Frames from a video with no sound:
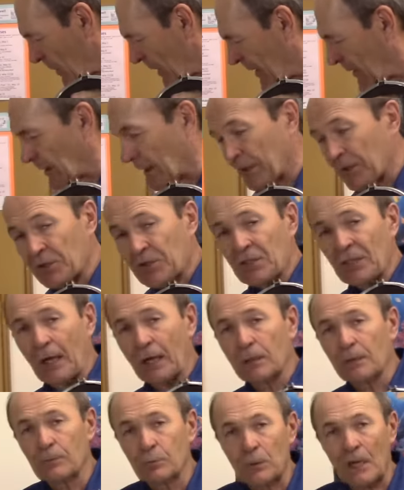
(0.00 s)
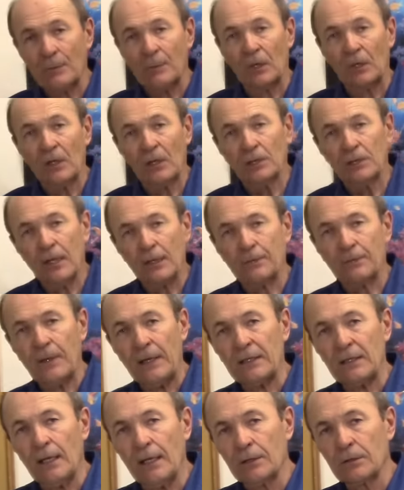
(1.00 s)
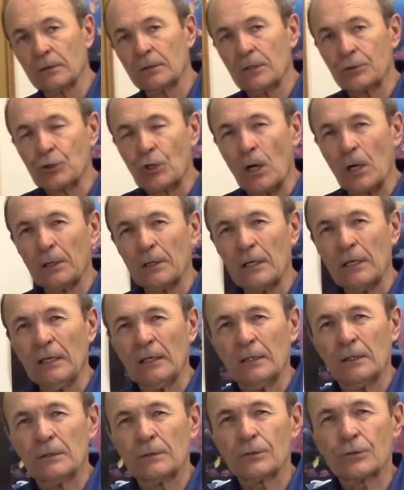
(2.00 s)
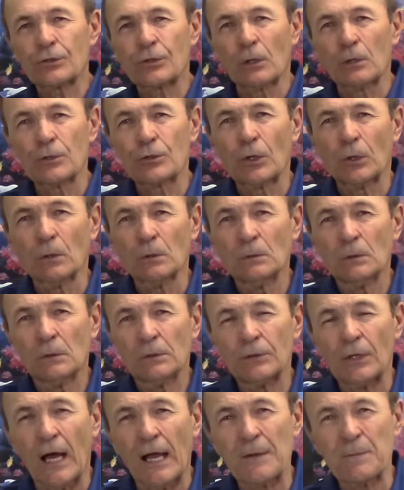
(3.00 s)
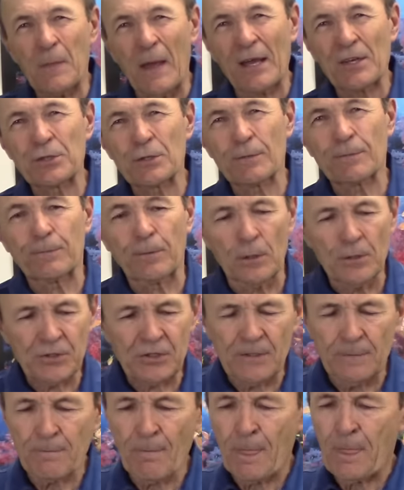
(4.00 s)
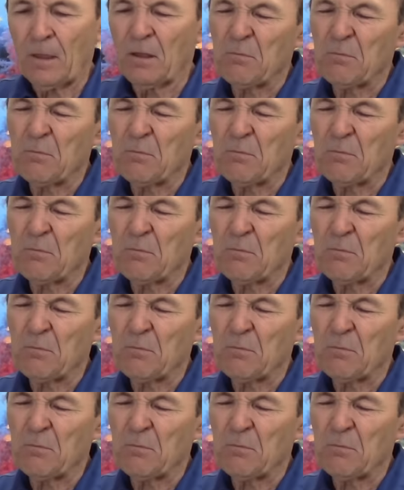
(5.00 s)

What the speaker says: as well out of rubber that fit into the Chardy Sturgill dive mask. First